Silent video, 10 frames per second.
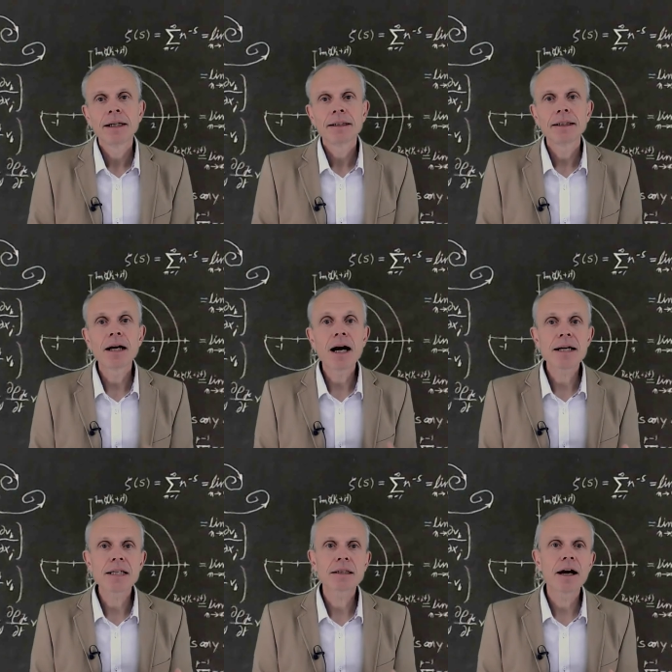The
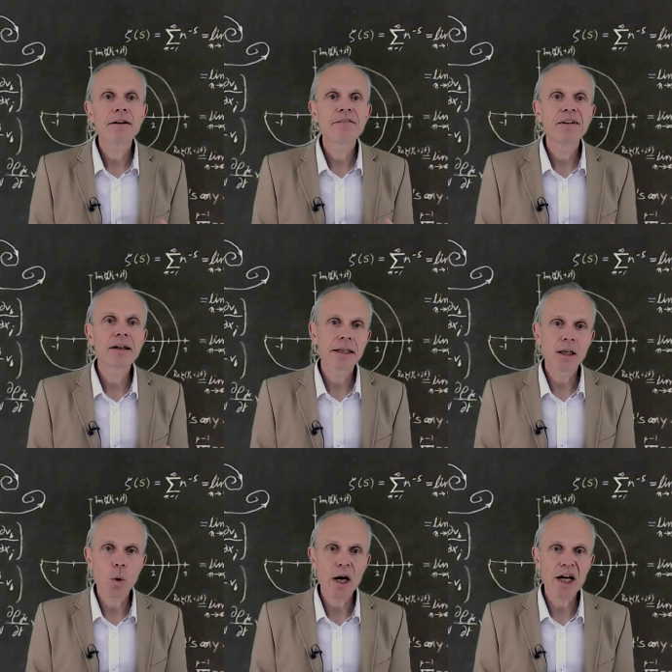Einstein field
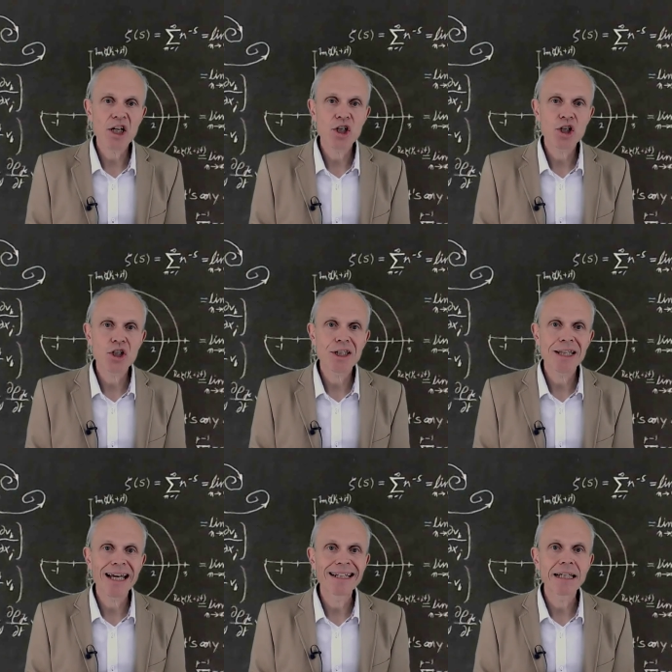equations that
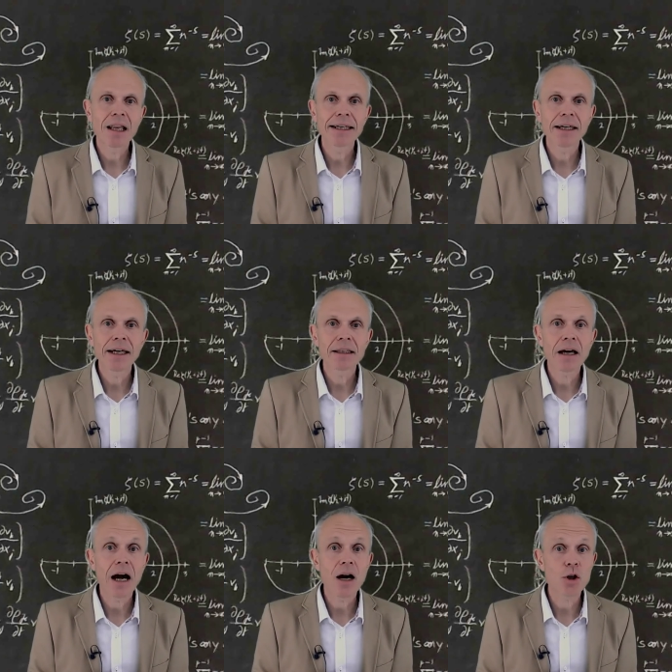delineate how
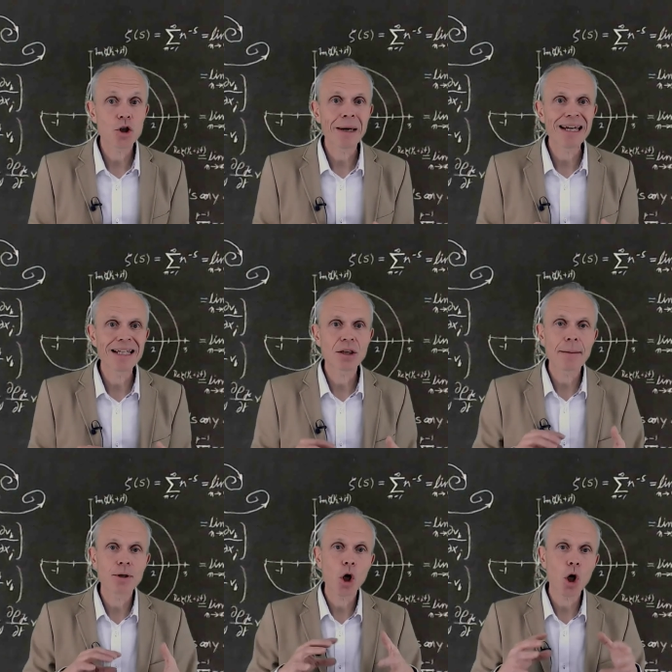space-time
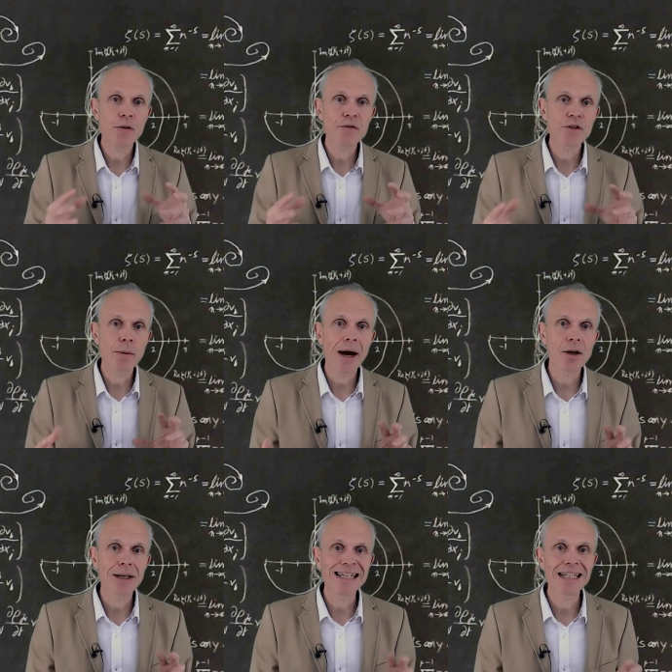curves about a
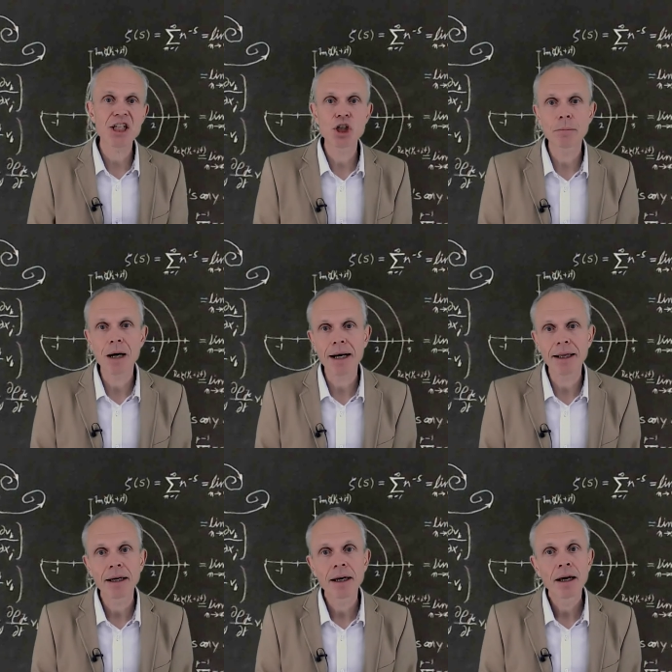celestial body
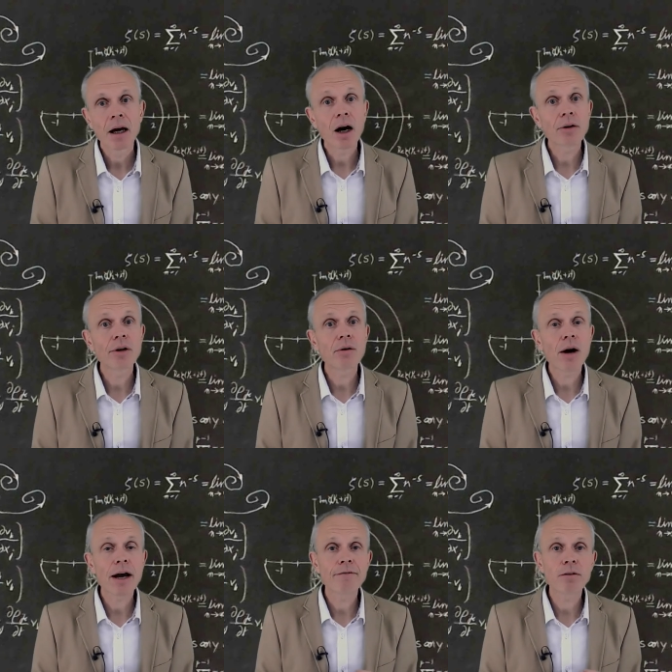are derived
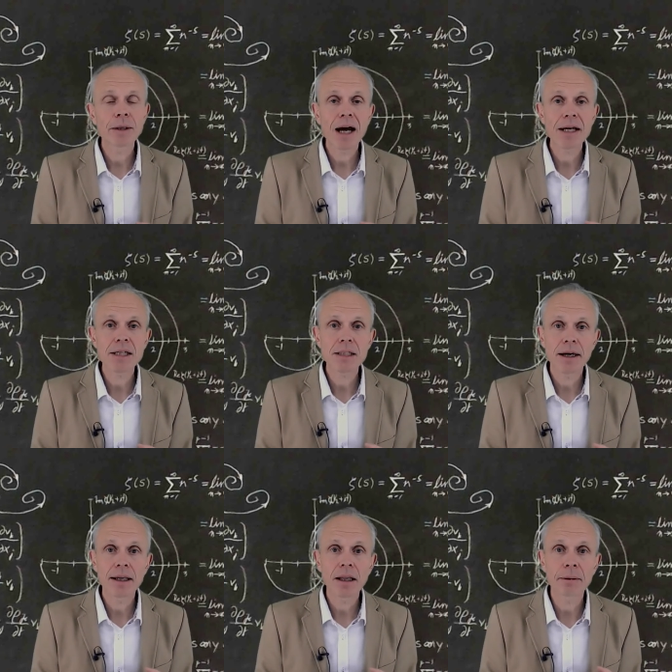from the
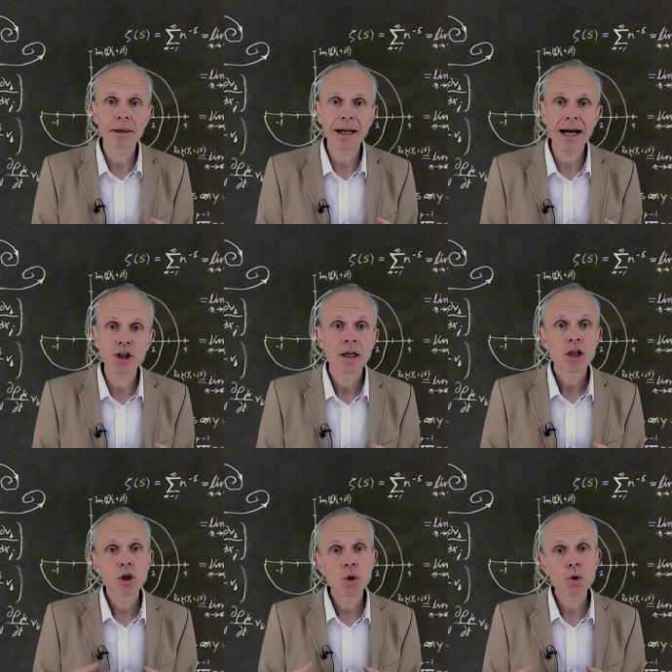Einstein-Hilbert action
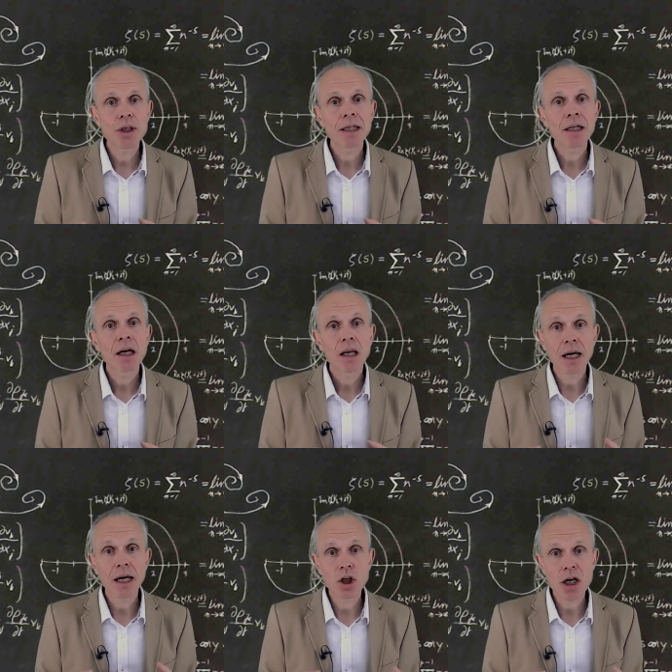using
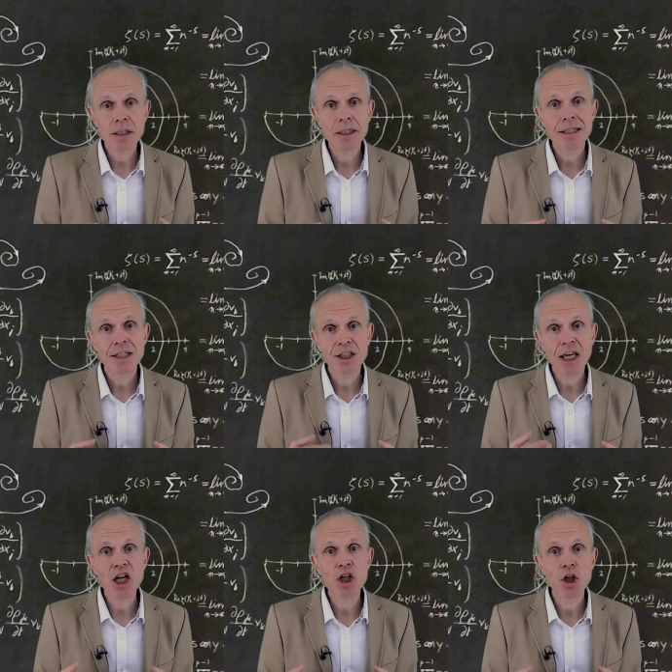Lagrange's
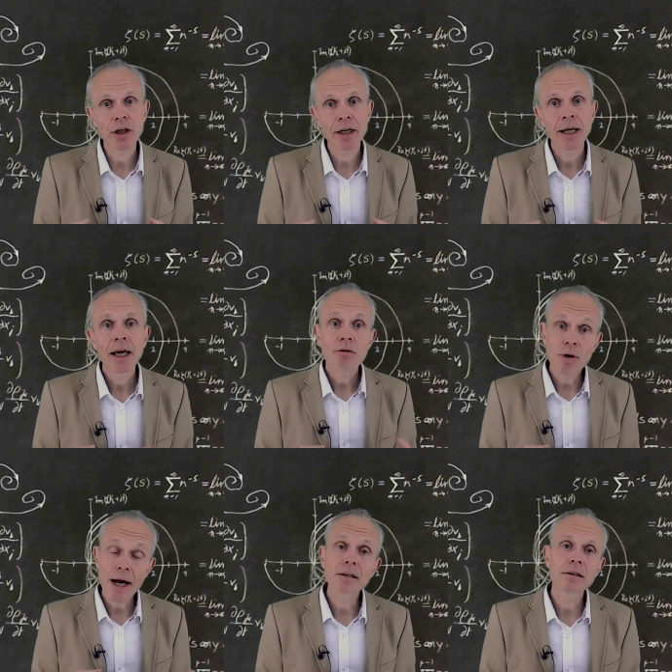stationary
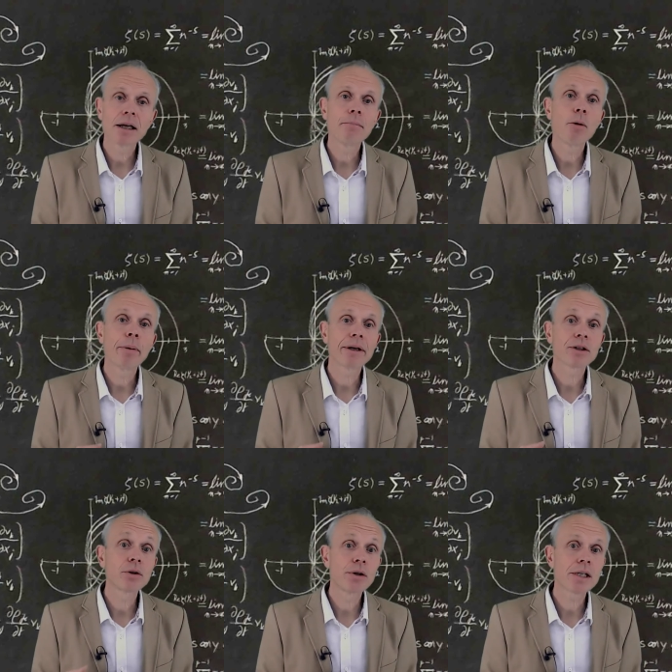rather than
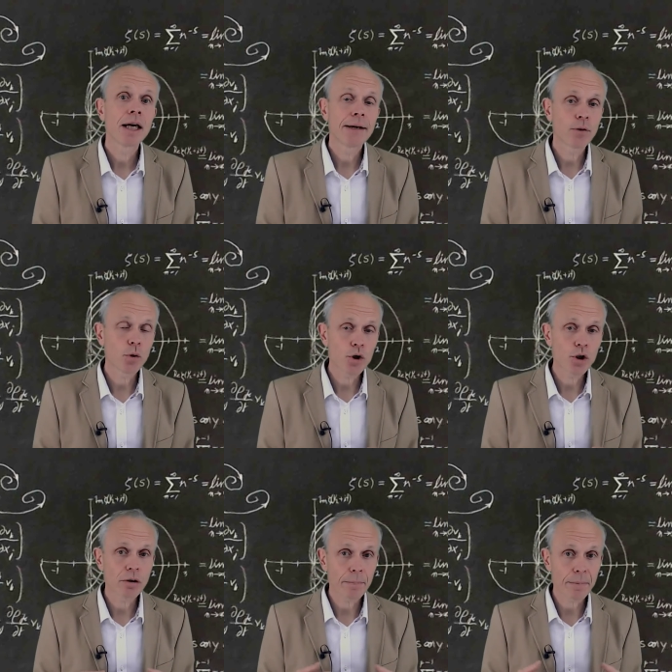Maupertuis's
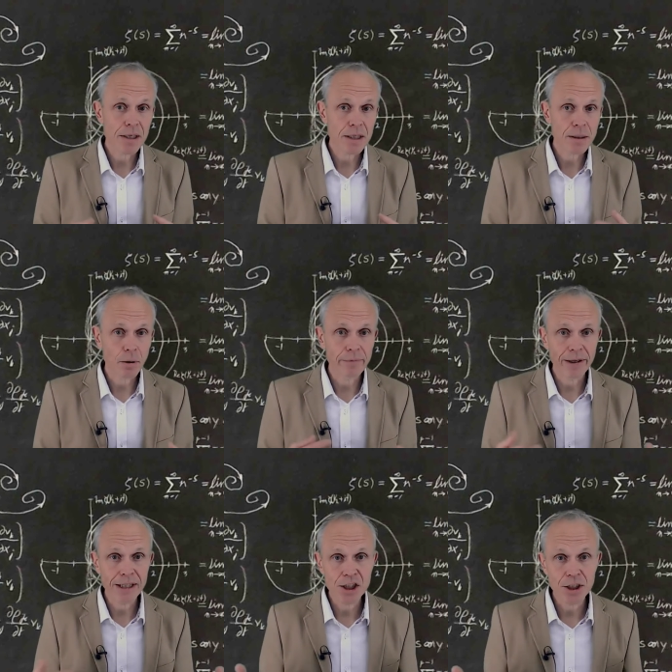evolutionary principle of least
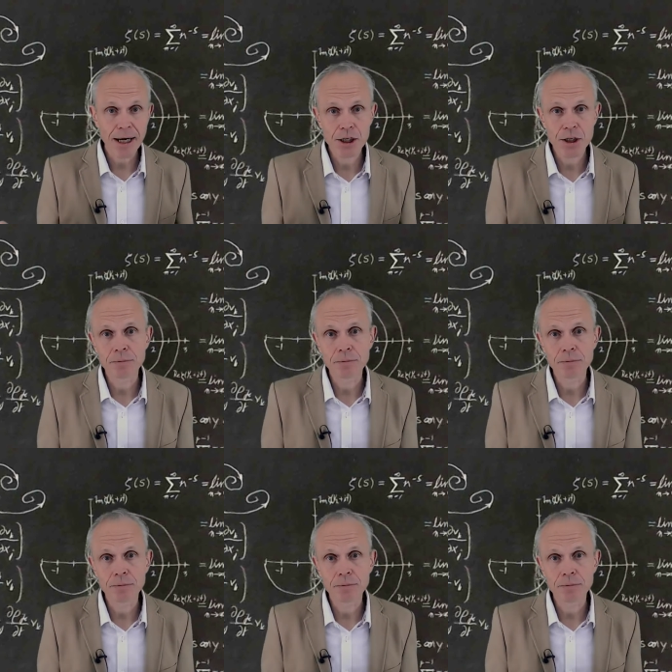action.